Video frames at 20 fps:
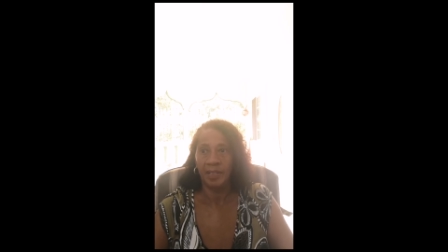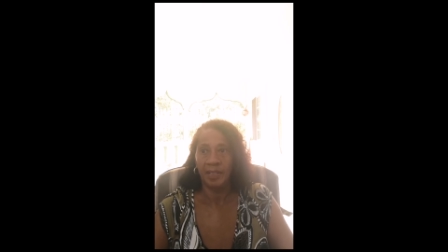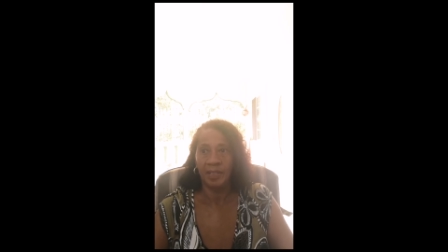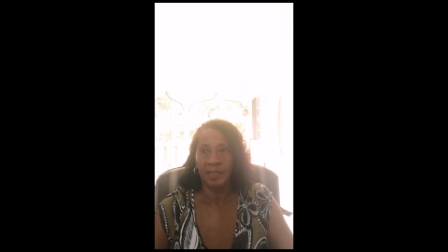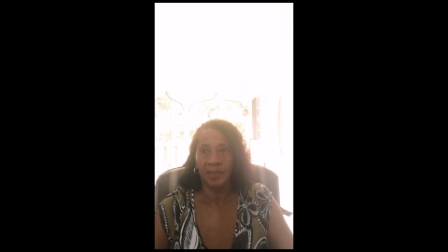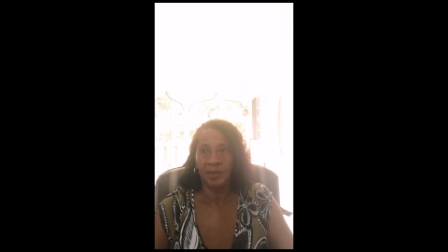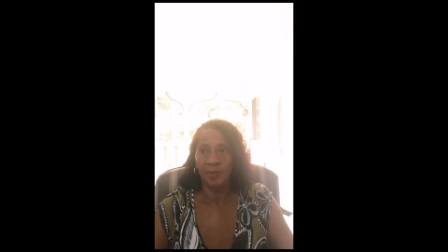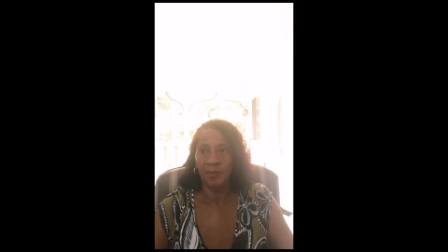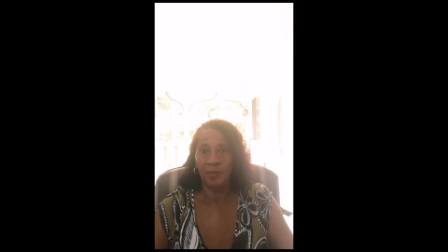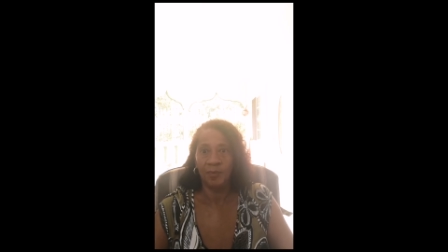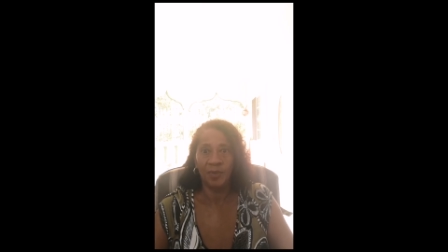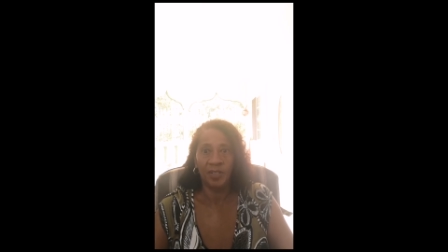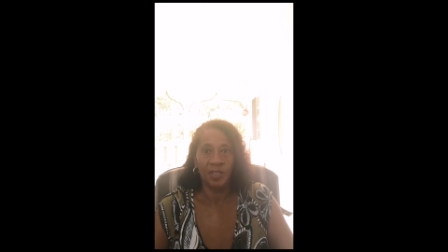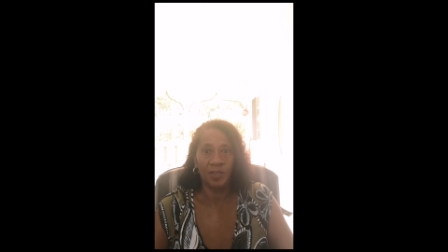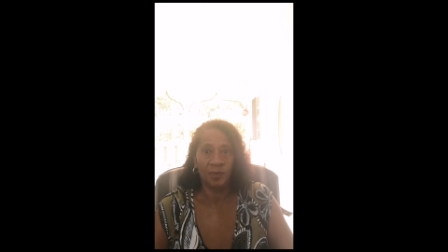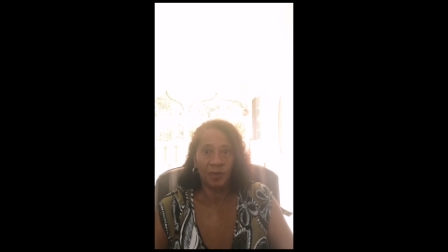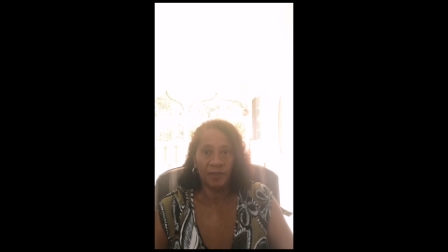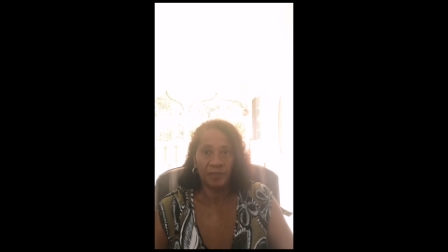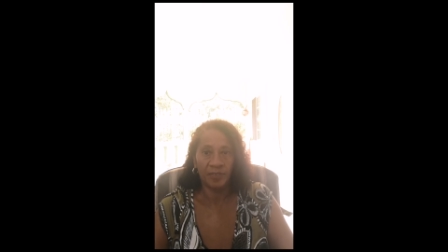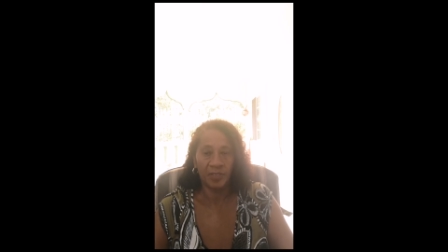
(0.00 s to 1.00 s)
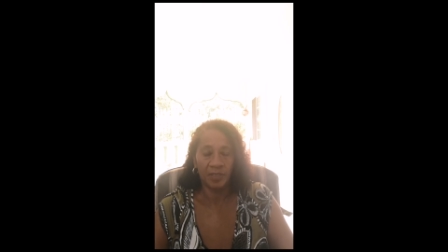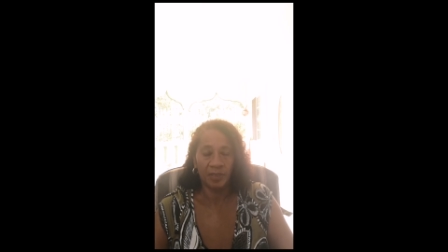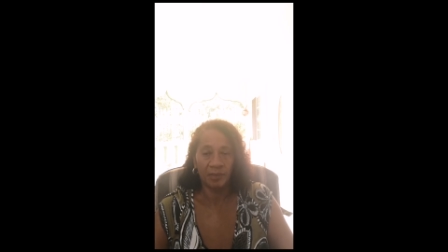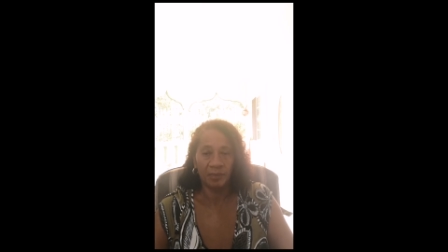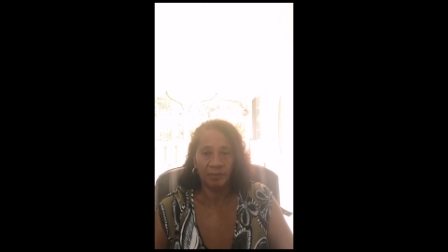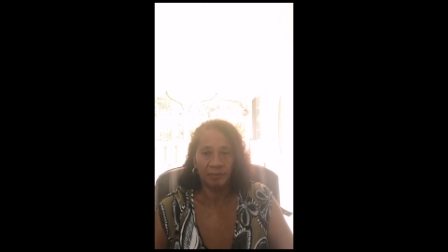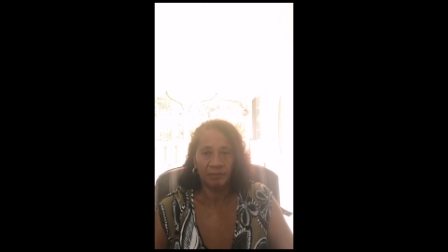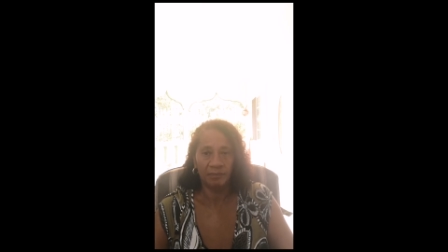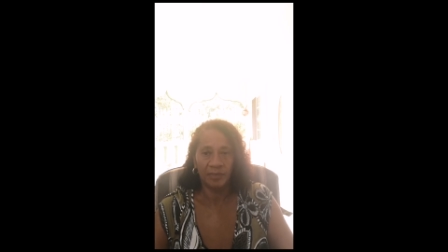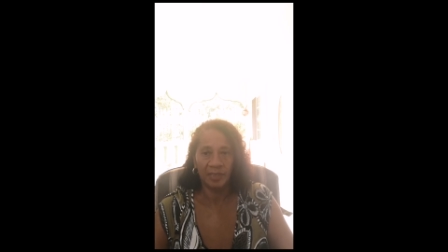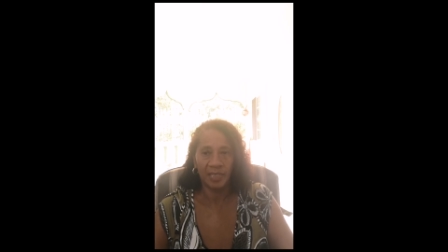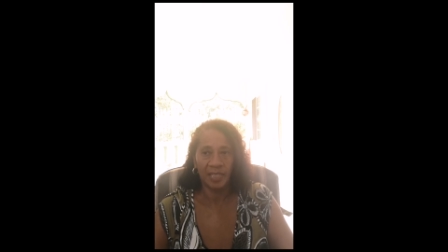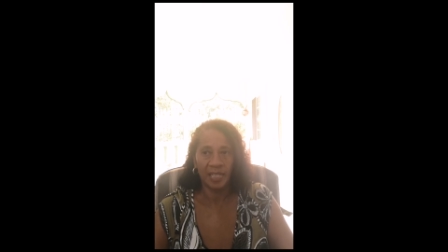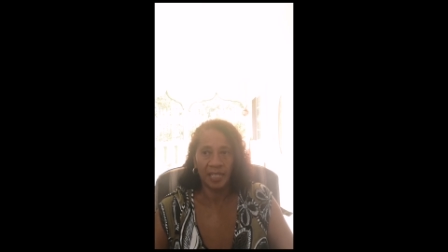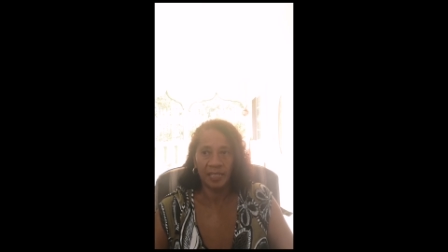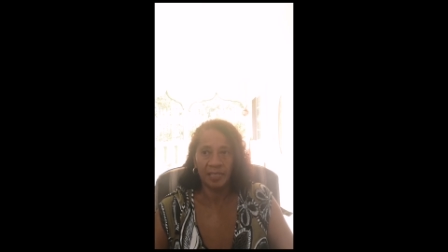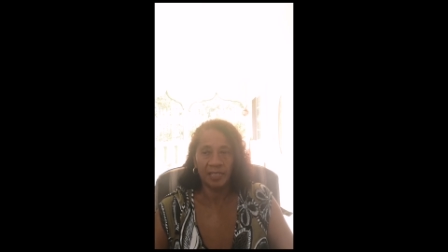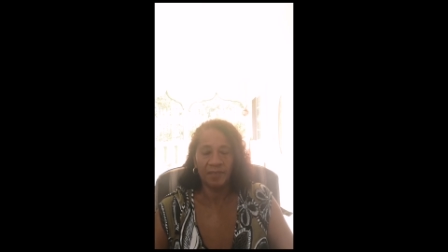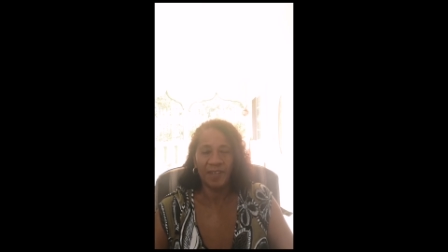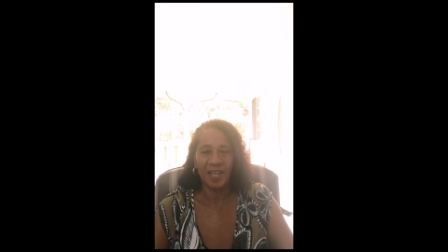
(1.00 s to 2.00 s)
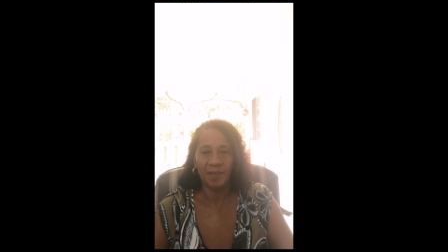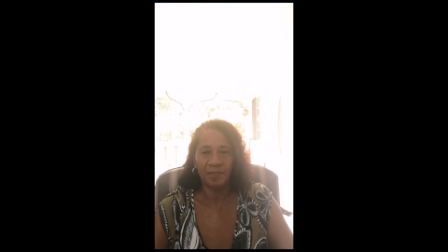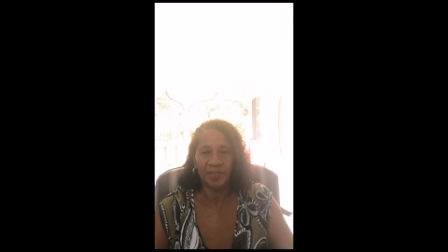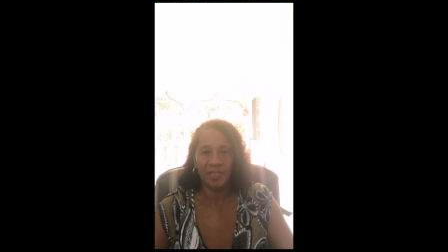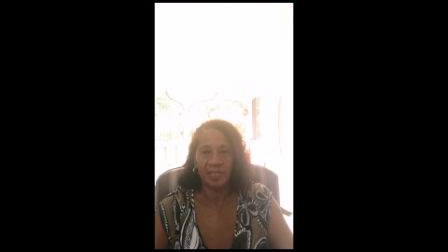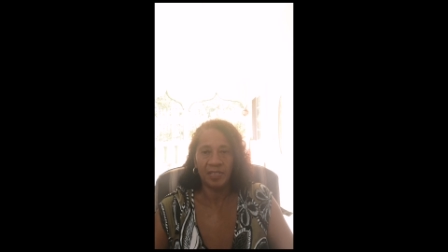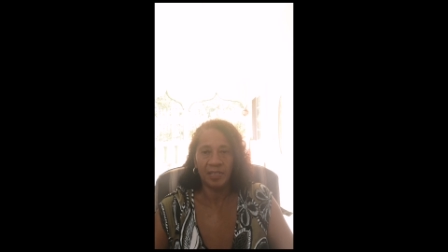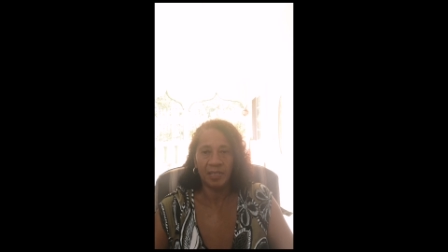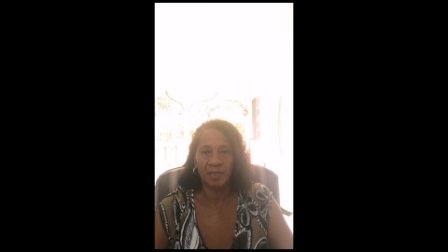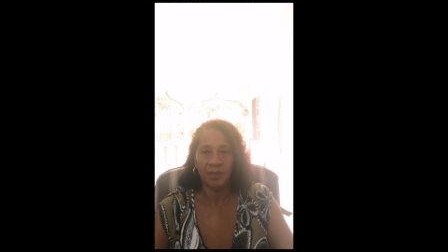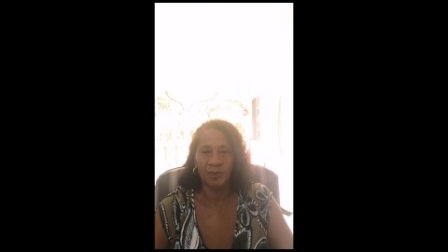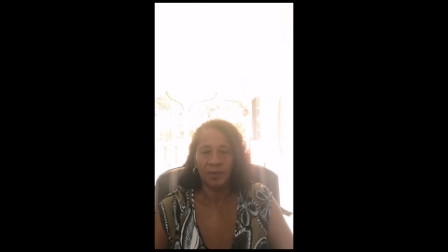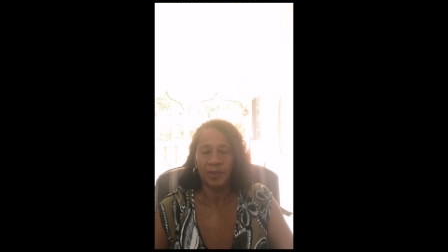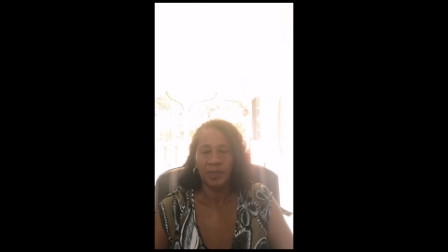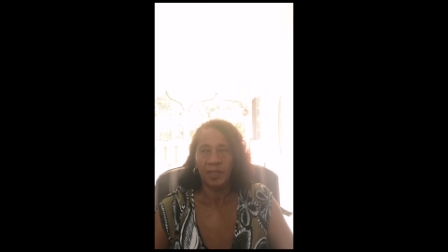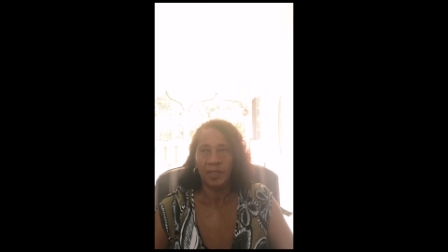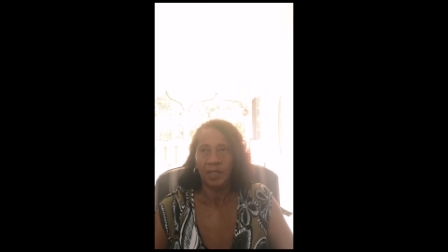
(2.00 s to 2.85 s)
we're going to have to, it's a case of having to.